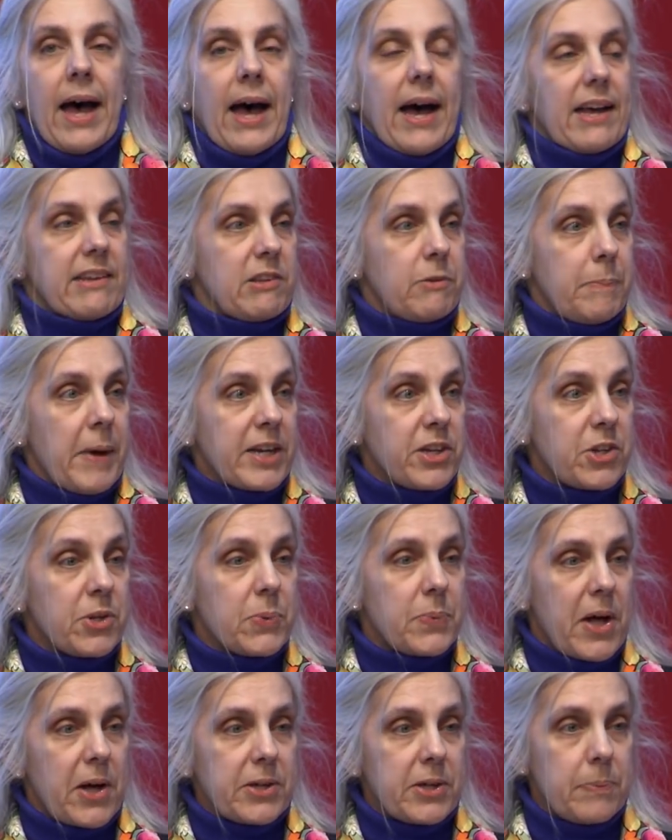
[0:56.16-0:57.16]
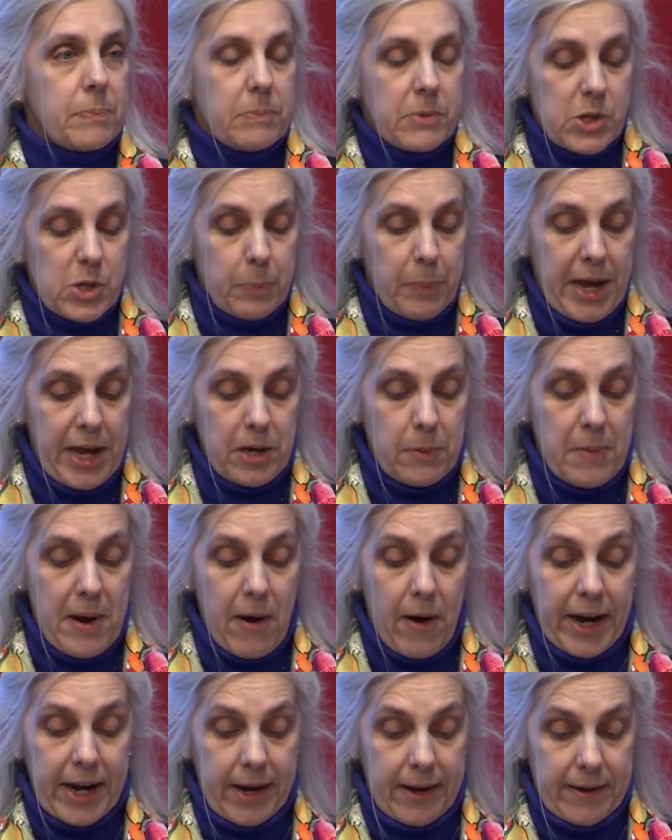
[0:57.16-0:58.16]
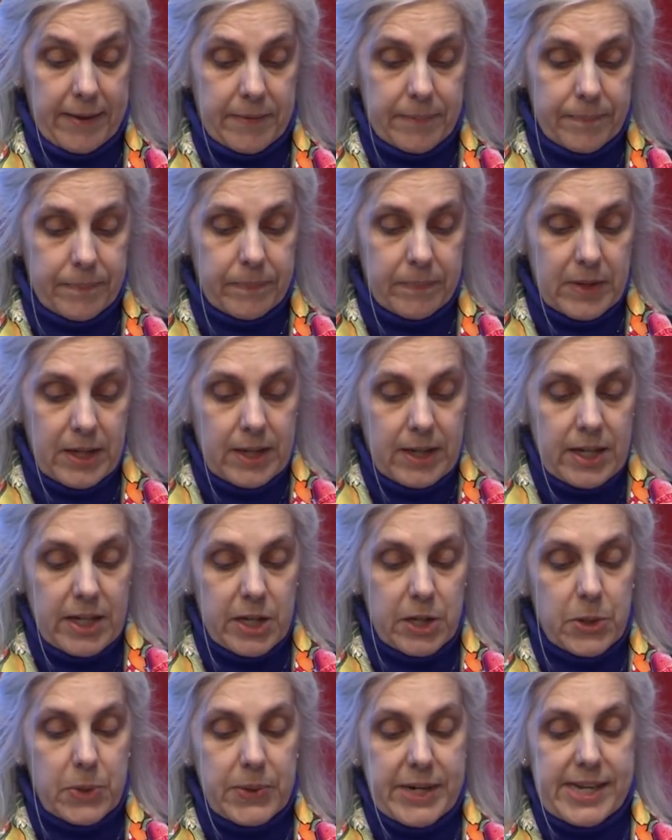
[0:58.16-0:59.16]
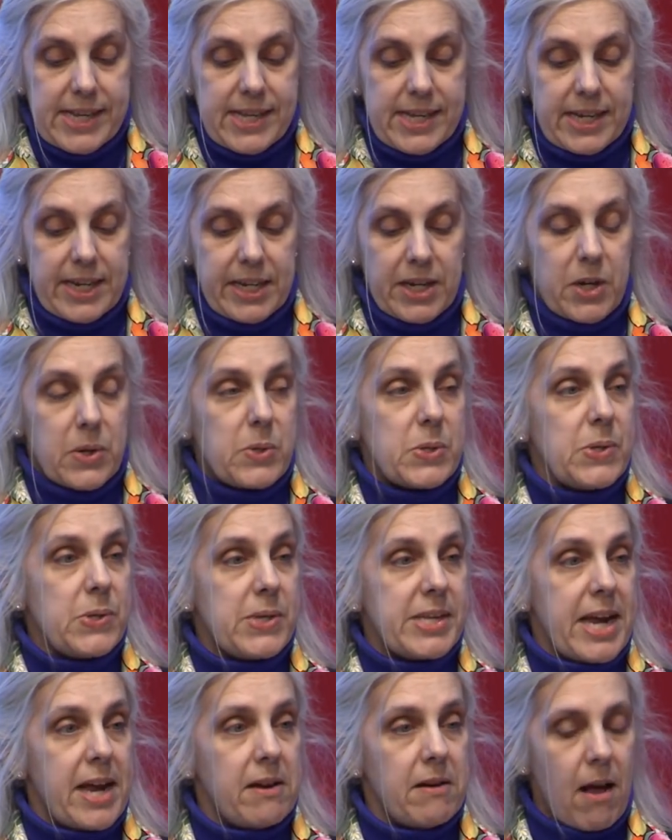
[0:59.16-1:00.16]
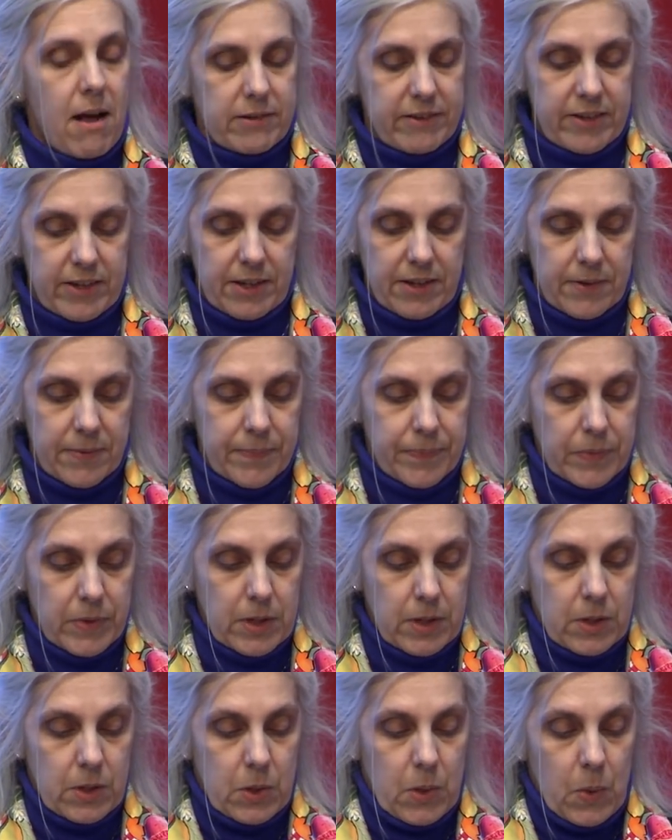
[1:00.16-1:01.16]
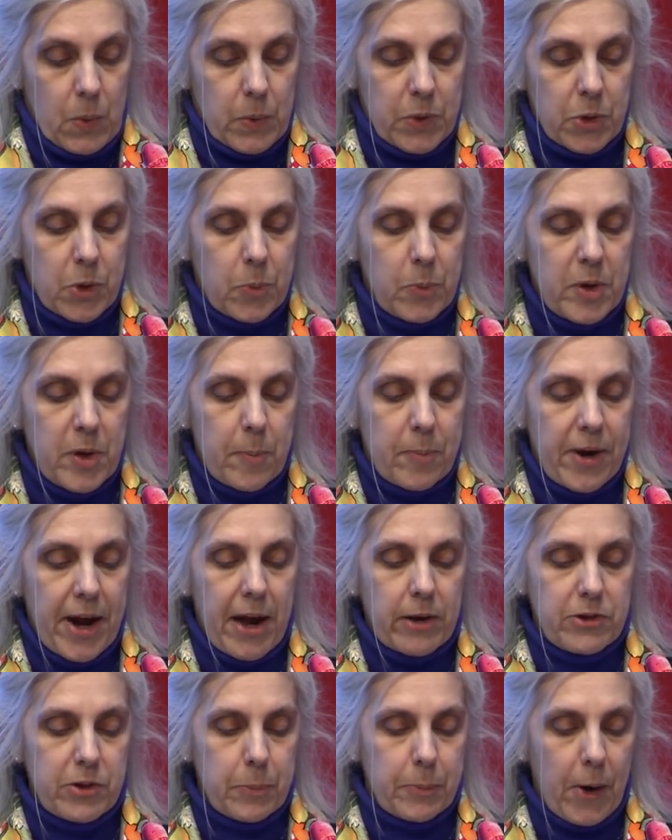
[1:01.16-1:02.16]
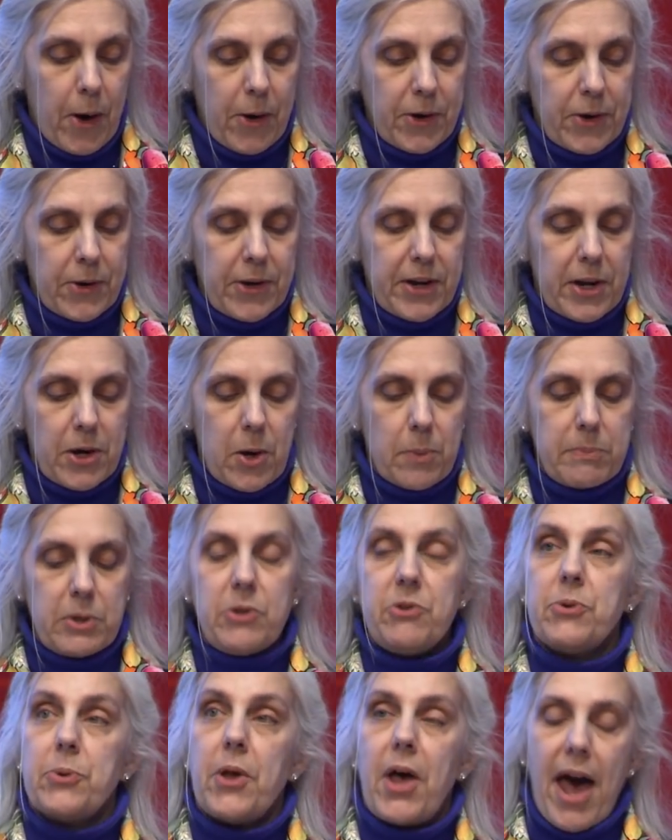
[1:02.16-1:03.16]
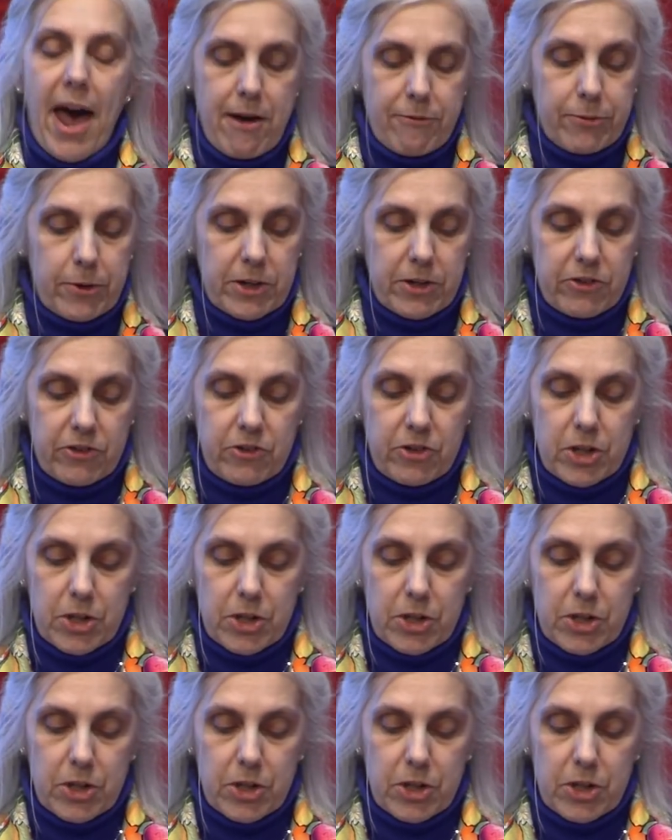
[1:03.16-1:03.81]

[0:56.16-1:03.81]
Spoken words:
A special welcome to Penn America, including CEO Suzanne Nossel, with whom we are proud to partner in our mutual efforts to